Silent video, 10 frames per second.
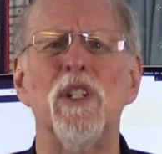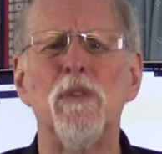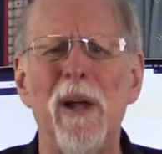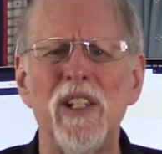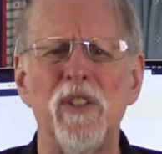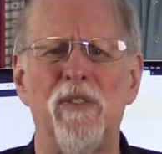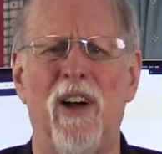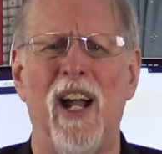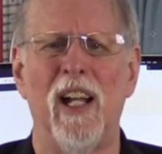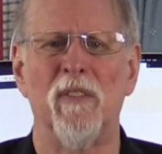
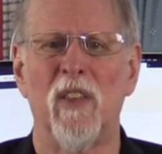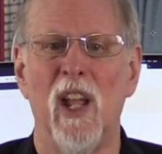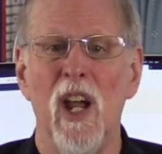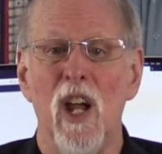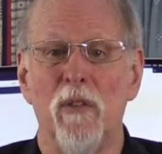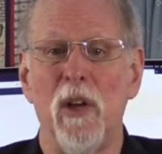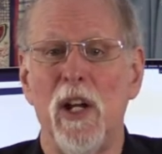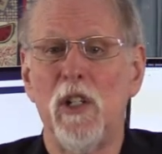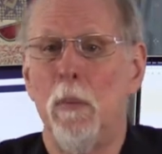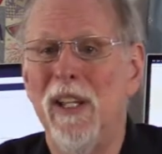specifying. For
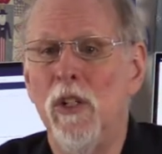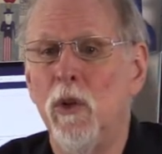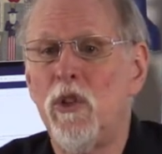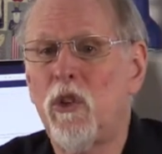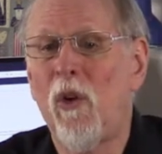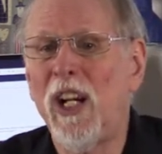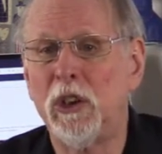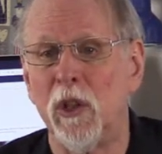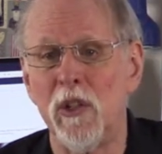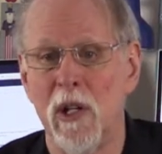there to be new
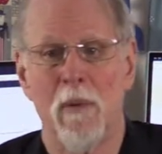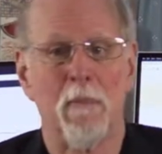structures,